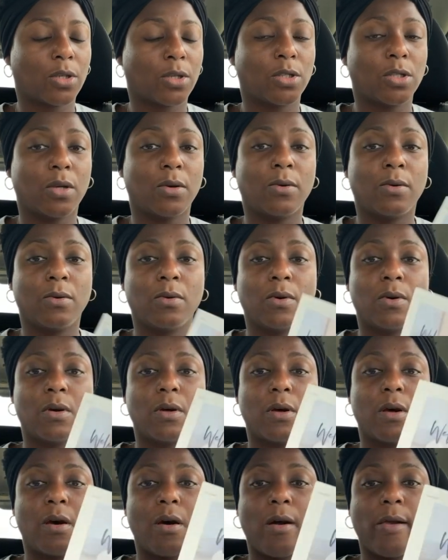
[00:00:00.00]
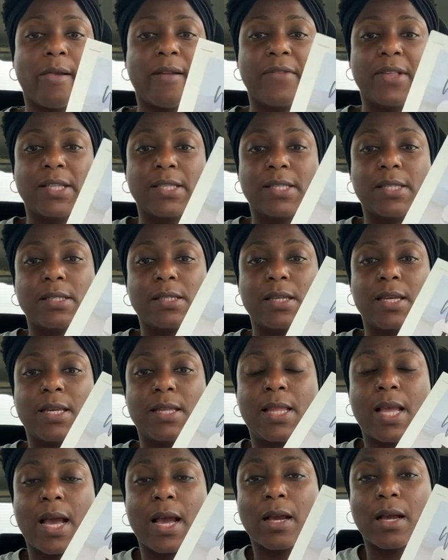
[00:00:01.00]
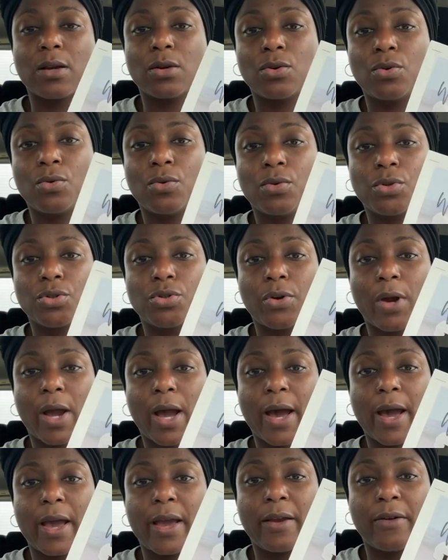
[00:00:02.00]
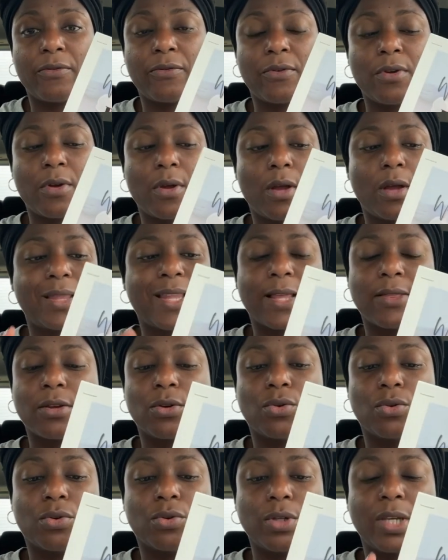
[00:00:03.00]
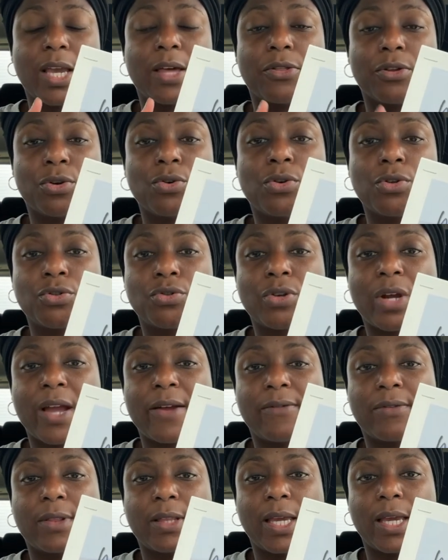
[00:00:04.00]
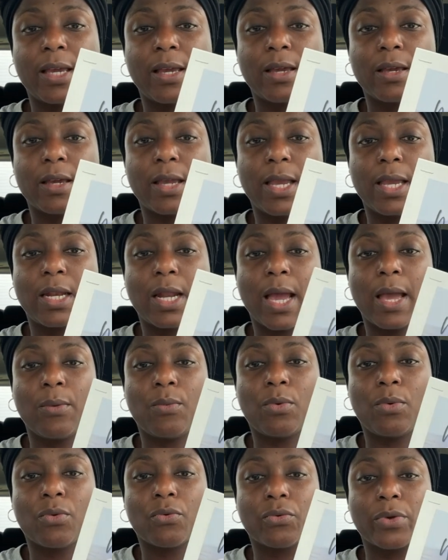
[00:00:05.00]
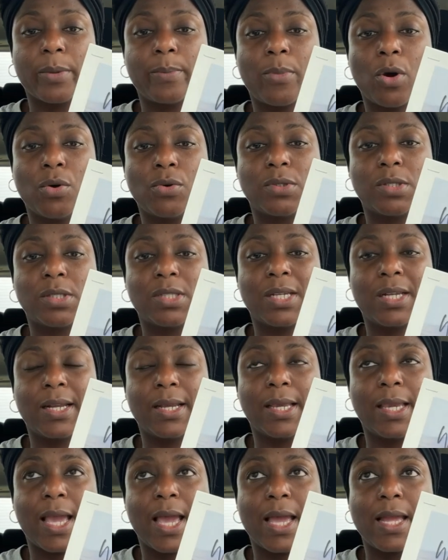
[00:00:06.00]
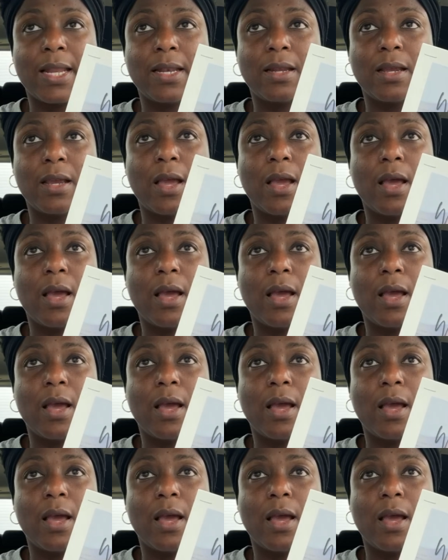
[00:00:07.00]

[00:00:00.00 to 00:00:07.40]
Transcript: So all of this is in that Google Drive, the Google Drive link, and I will repost it again.